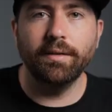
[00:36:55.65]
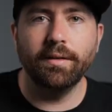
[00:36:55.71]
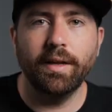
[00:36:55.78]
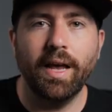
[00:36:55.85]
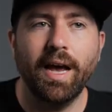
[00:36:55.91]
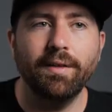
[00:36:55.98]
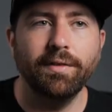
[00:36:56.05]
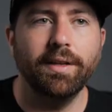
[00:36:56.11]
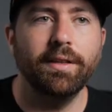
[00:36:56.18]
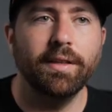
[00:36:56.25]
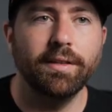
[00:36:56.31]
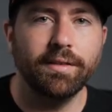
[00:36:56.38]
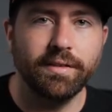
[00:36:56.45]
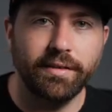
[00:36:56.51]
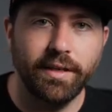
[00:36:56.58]
having
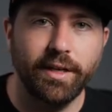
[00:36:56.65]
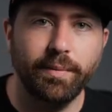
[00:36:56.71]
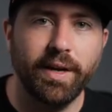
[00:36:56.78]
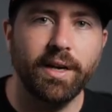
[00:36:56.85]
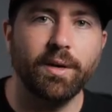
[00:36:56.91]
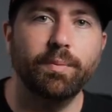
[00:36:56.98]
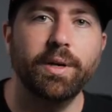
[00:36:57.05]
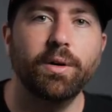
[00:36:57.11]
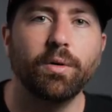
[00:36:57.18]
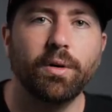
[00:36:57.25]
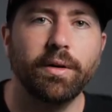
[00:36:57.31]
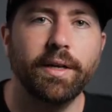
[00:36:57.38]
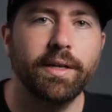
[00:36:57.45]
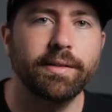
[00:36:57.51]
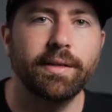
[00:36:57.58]
the cinematic
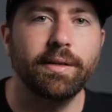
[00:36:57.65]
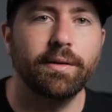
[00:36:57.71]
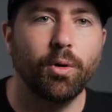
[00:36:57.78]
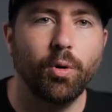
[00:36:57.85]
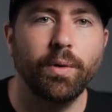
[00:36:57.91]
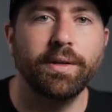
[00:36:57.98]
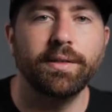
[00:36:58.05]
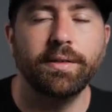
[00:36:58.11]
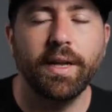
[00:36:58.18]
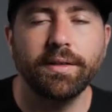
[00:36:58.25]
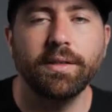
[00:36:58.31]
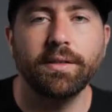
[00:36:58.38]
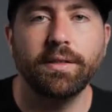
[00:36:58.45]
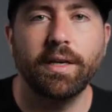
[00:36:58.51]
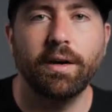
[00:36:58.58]
B-roll isn't always
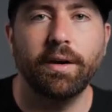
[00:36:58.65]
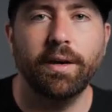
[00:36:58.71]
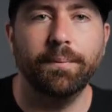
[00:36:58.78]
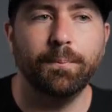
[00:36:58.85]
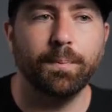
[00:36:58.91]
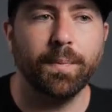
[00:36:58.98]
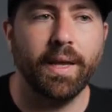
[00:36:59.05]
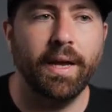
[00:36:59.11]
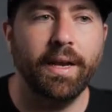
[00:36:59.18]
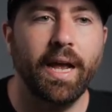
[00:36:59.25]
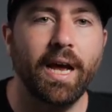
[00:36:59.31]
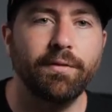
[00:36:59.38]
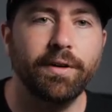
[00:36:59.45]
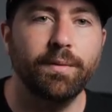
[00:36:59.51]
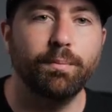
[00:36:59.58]
necessary. And
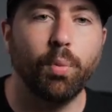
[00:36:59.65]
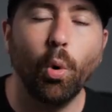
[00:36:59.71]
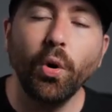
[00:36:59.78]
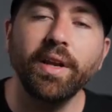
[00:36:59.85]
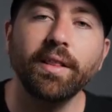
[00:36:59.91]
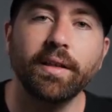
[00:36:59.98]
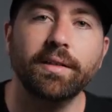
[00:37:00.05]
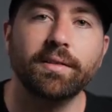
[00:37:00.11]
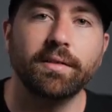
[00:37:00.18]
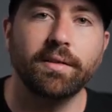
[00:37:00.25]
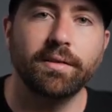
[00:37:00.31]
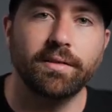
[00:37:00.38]
having pointless